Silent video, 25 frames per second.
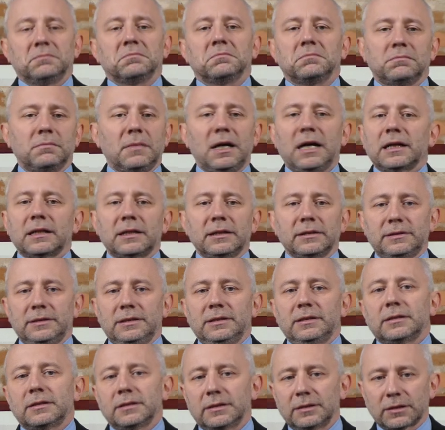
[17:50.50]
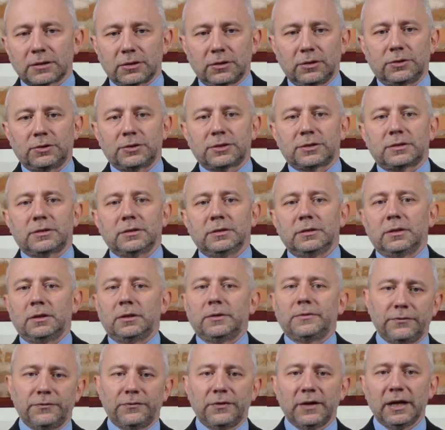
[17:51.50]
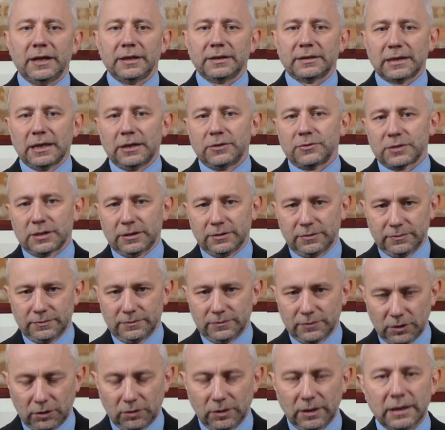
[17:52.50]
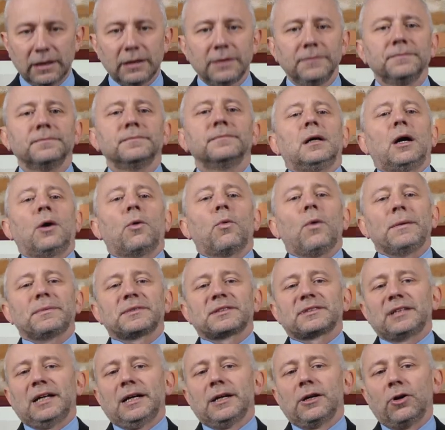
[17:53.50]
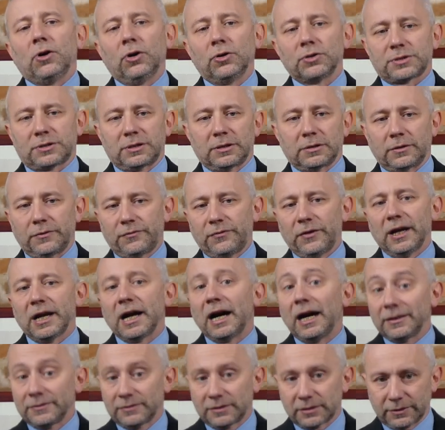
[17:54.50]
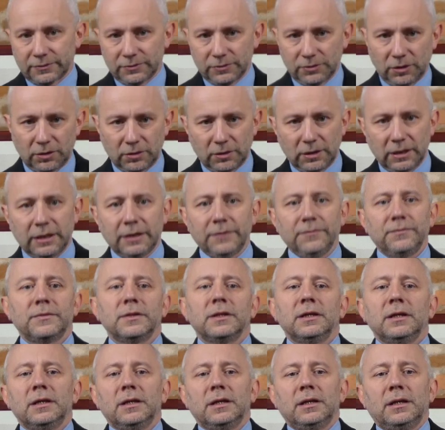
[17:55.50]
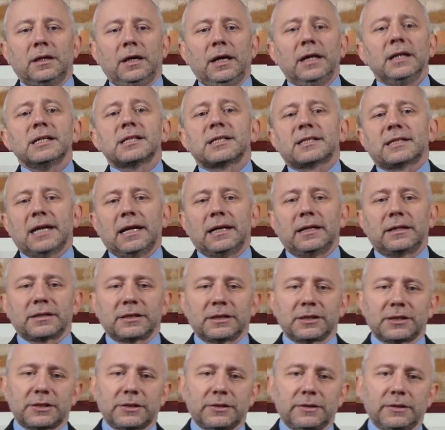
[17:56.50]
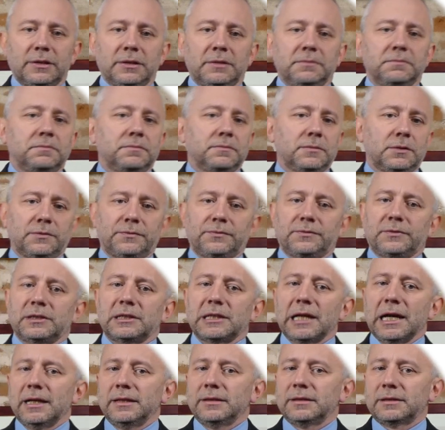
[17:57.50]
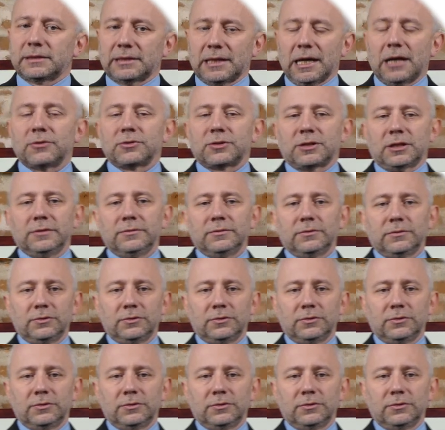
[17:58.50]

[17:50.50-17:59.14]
marketing cost of $5,000, a website hosting of $500, and salaries of $10,000.